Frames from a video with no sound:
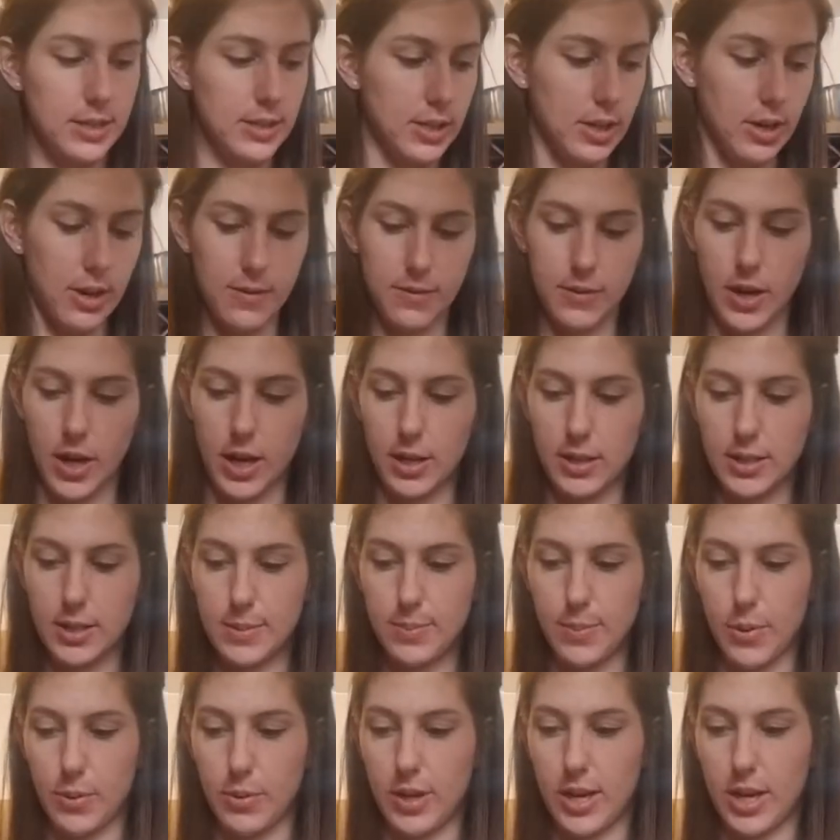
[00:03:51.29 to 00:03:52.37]
So I've got a
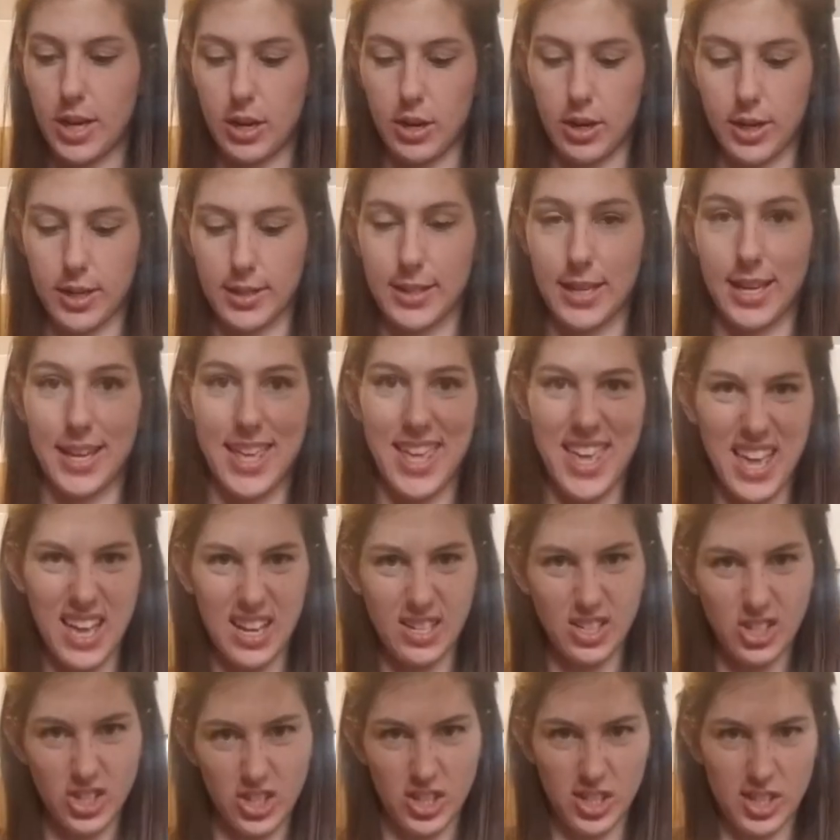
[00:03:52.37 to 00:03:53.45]
spoon here because I can't
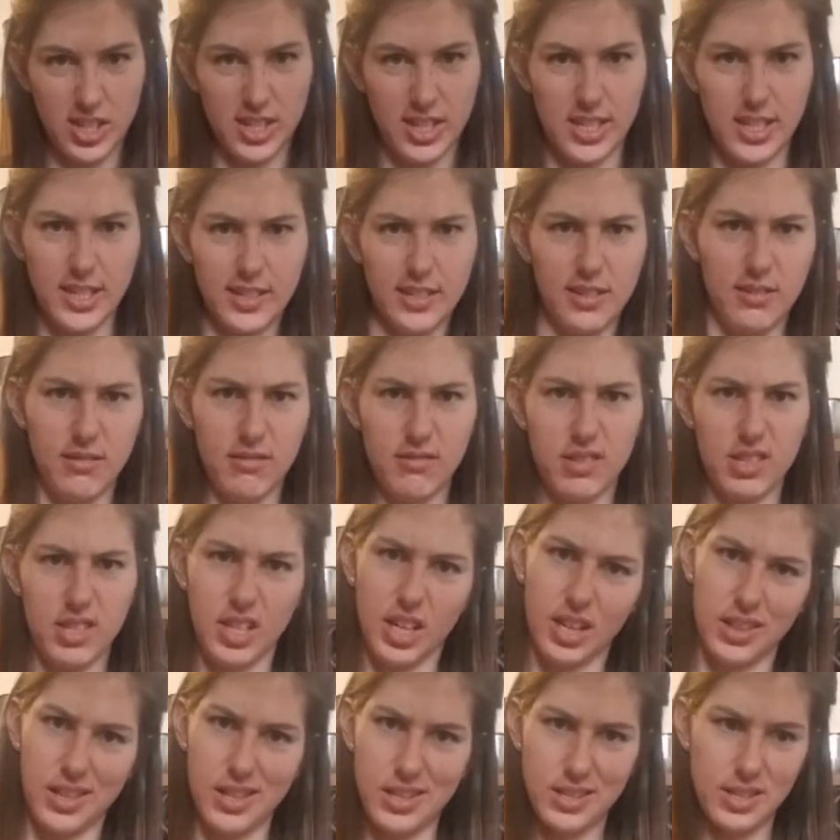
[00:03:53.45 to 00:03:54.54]
just
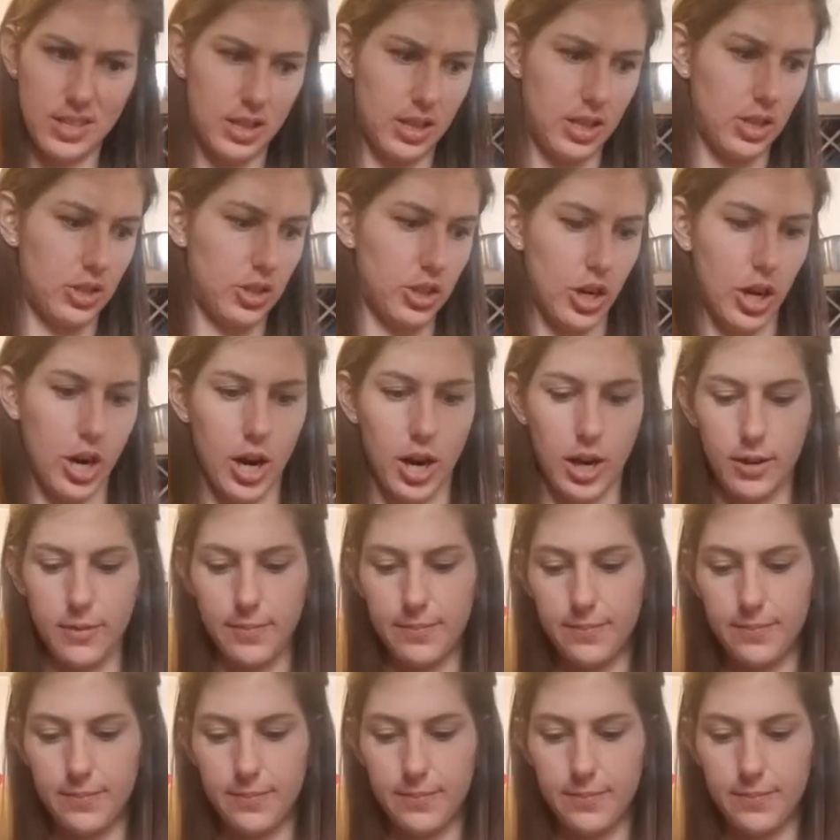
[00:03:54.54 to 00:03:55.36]
stick this in the jar.